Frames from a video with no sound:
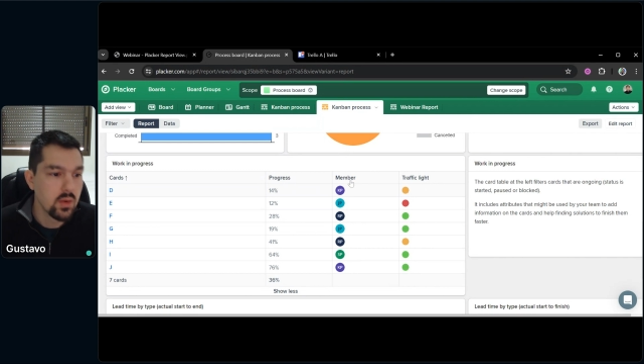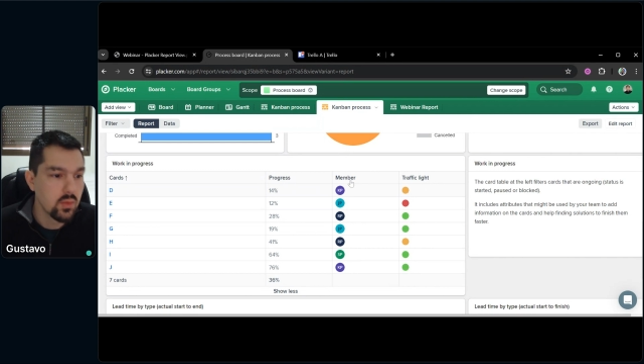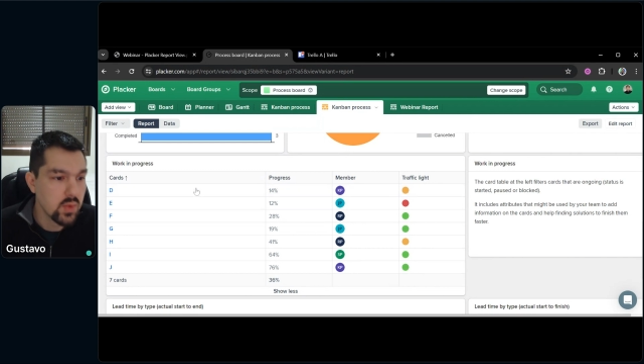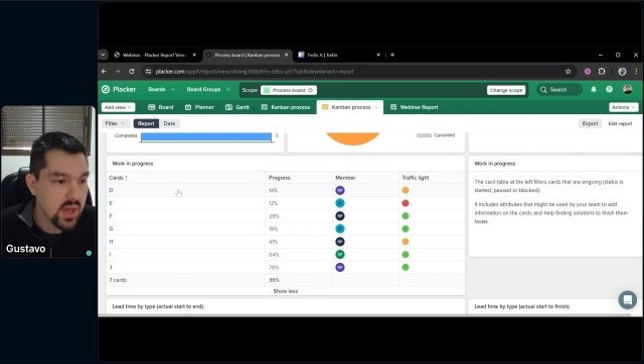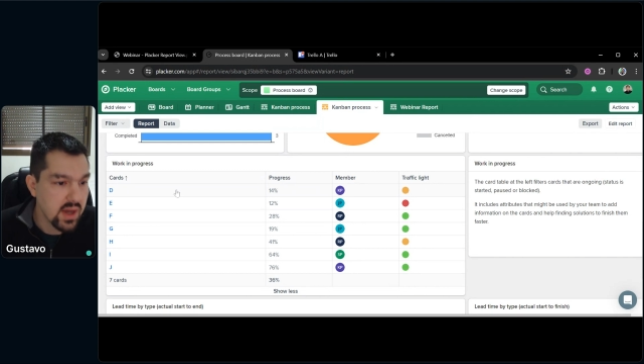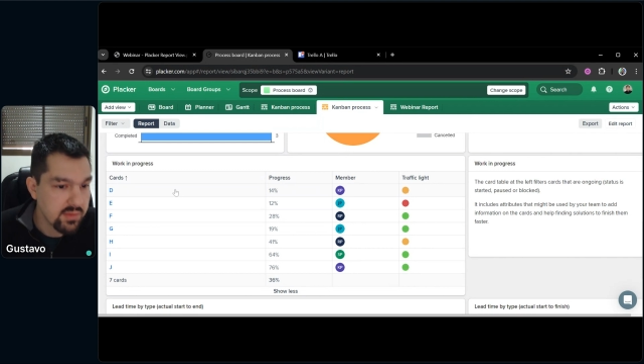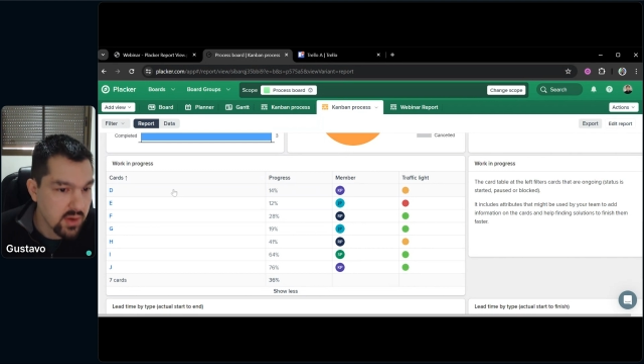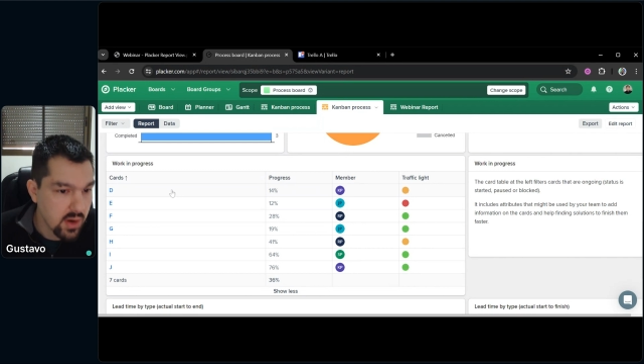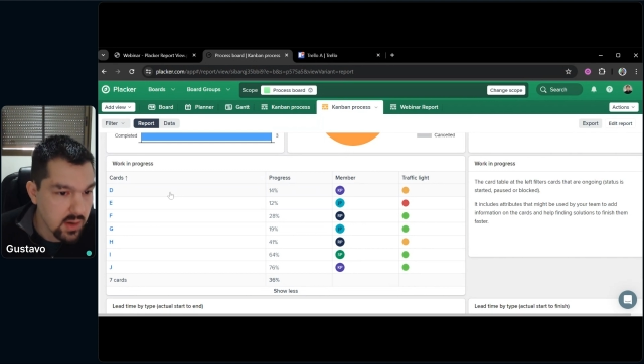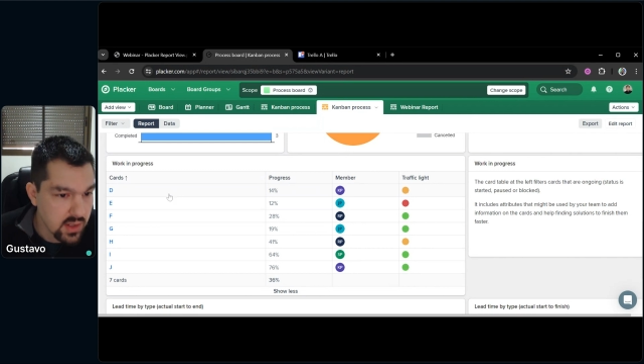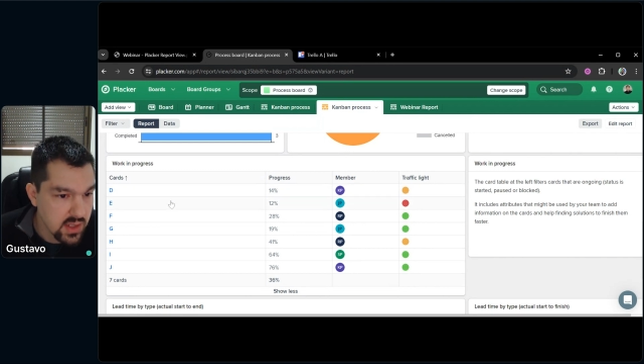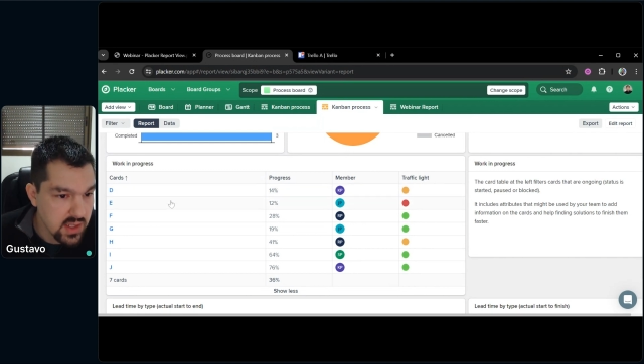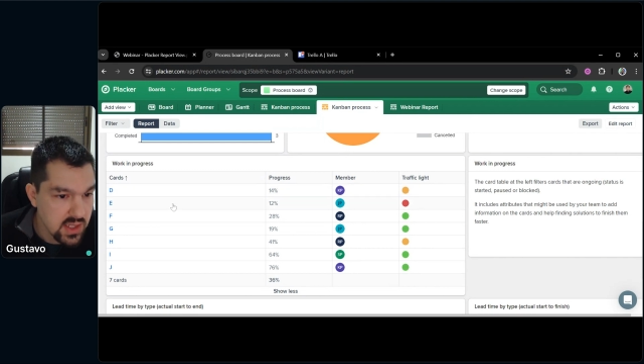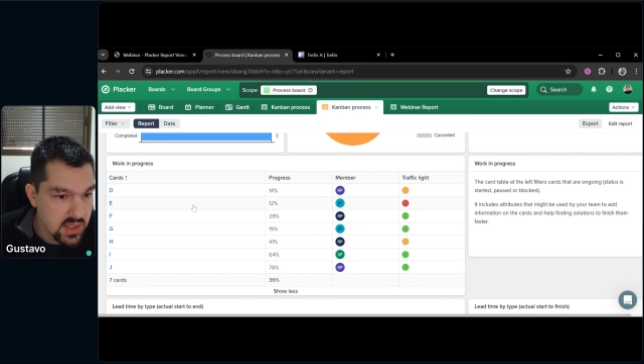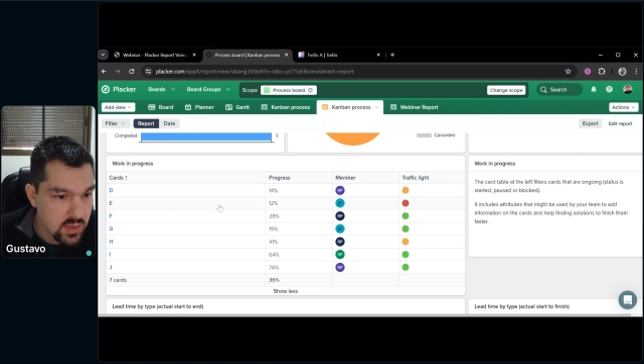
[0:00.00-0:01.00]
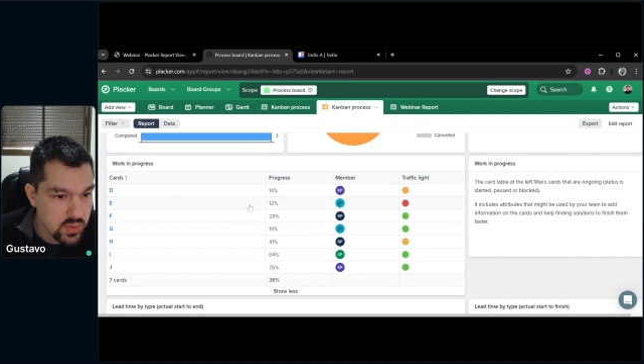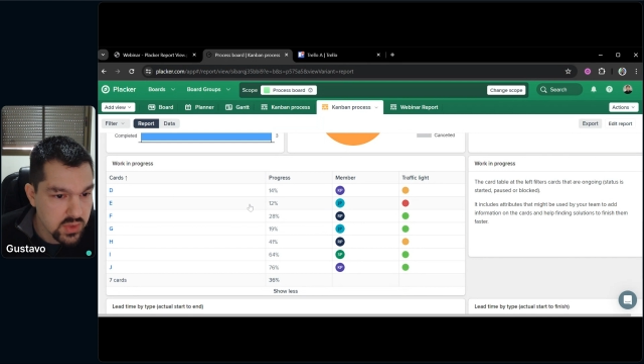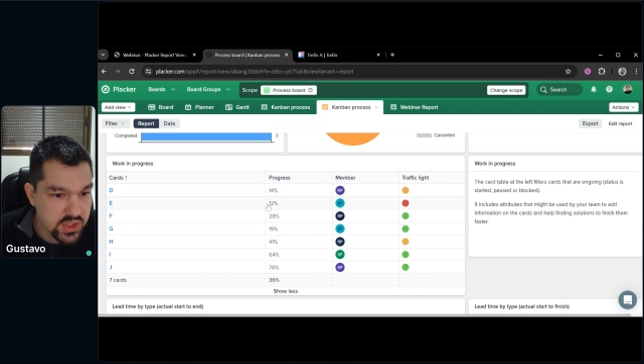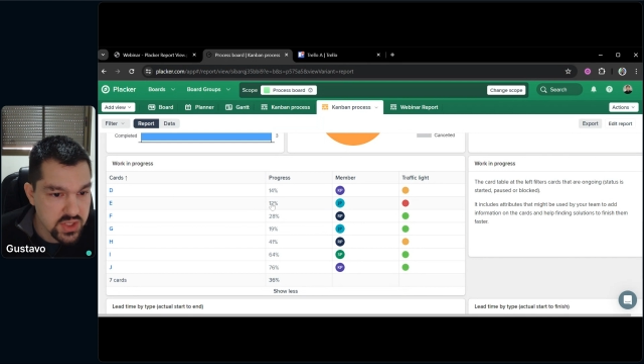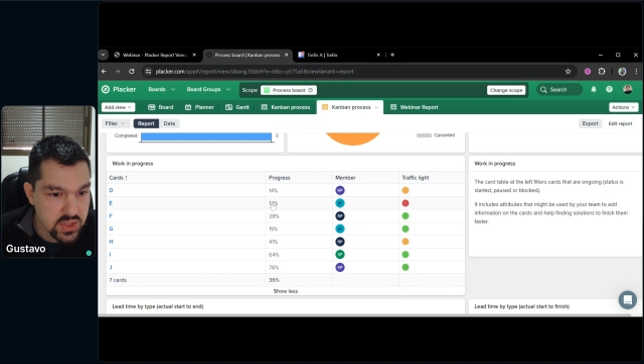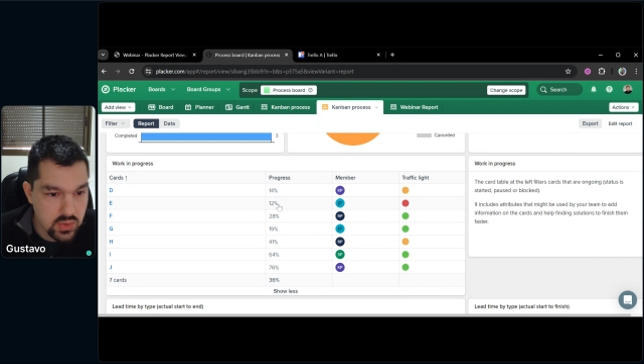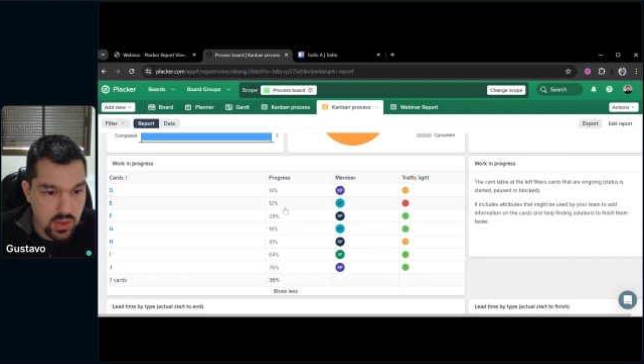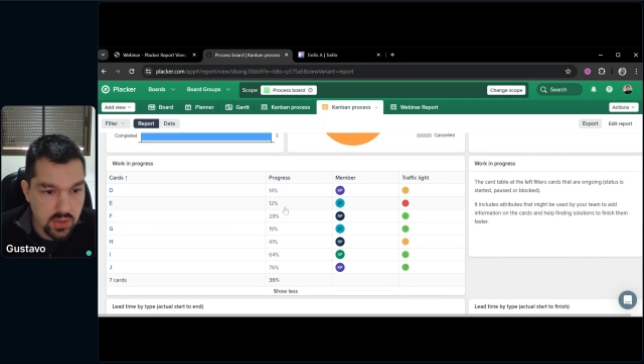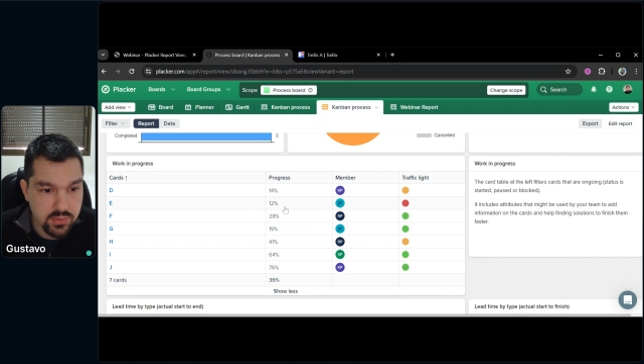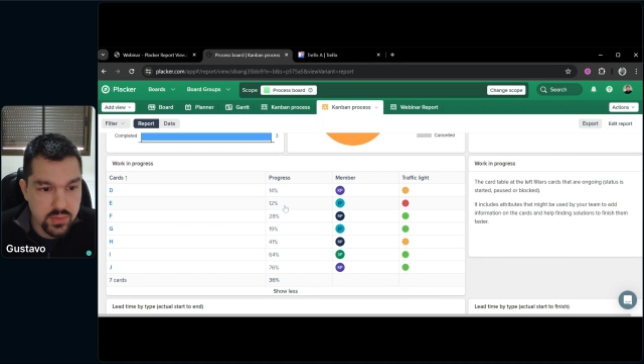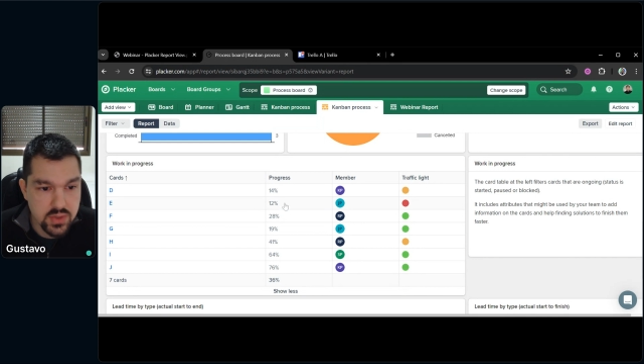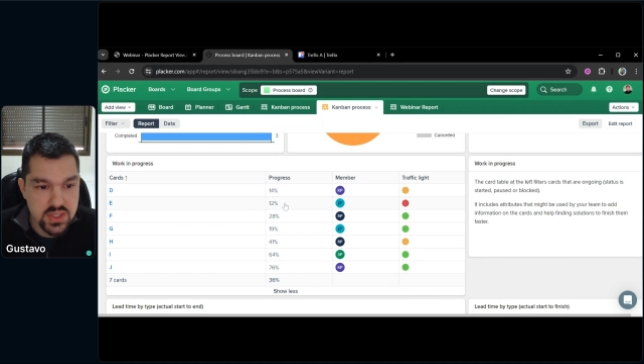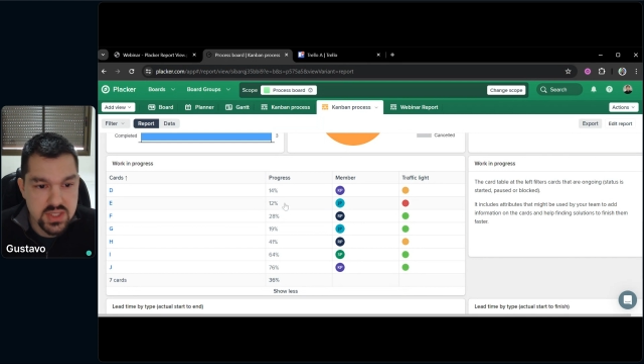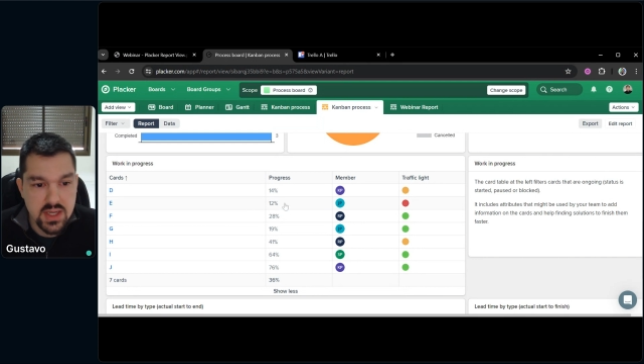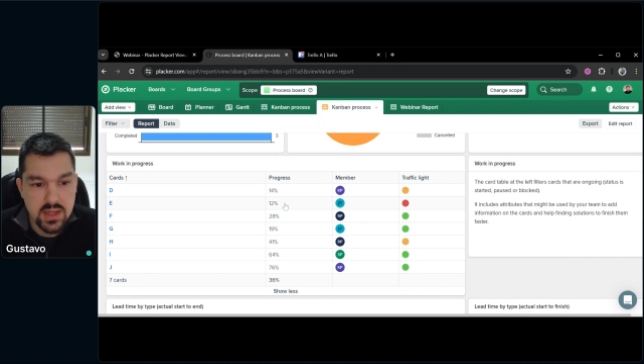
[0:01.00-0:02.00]
We have card E, which is
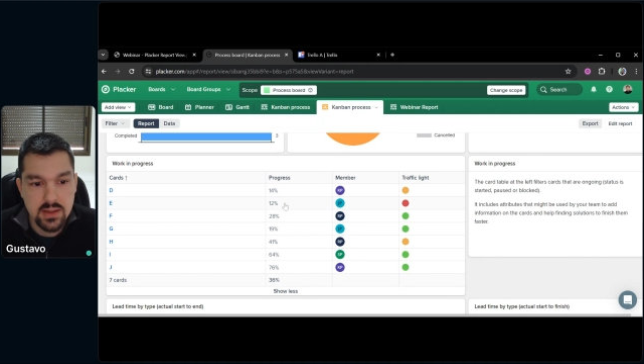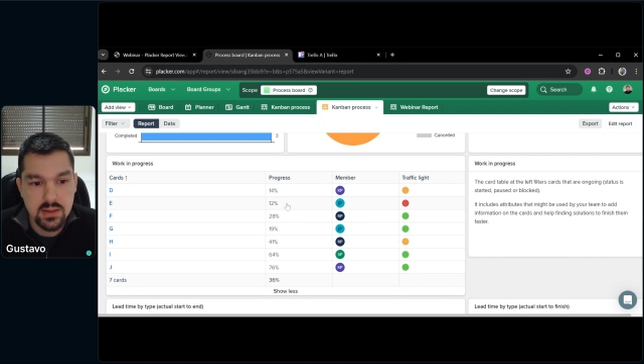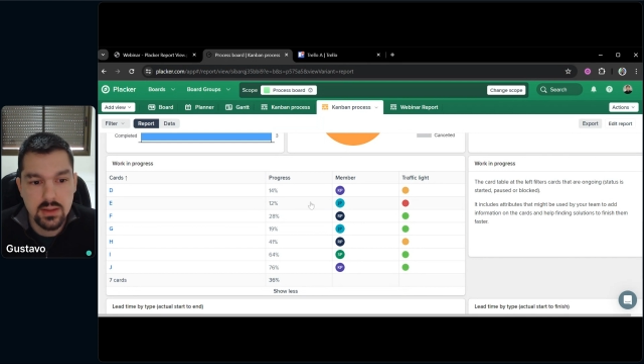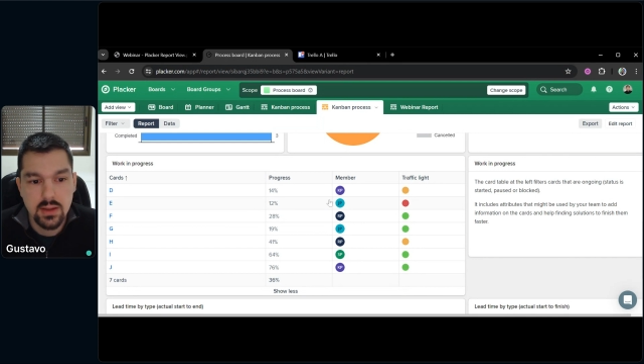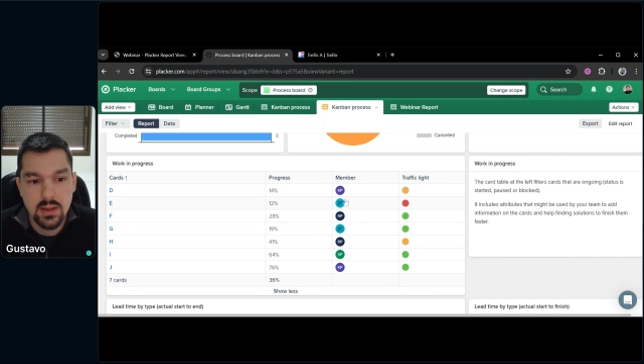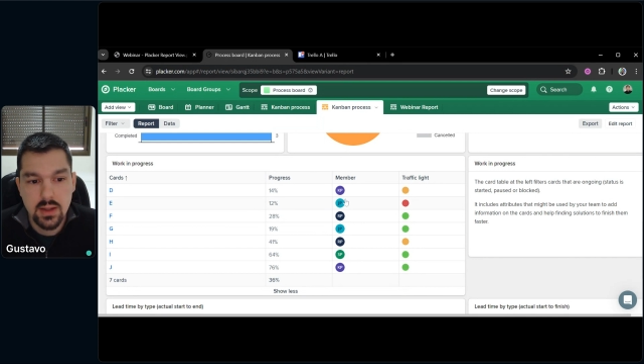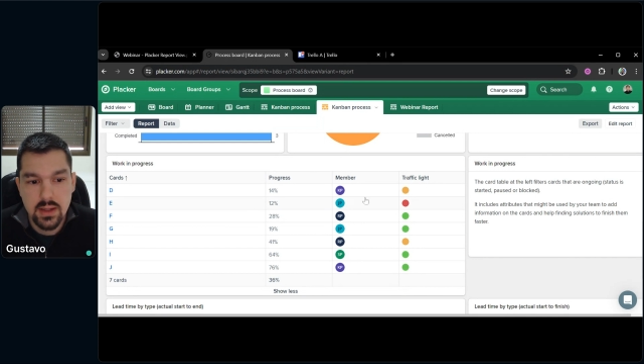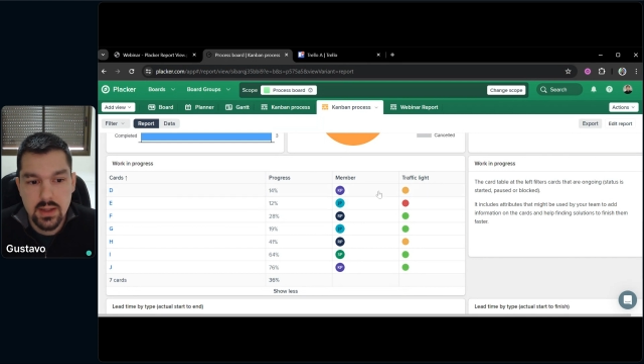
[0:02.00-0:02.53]
12%,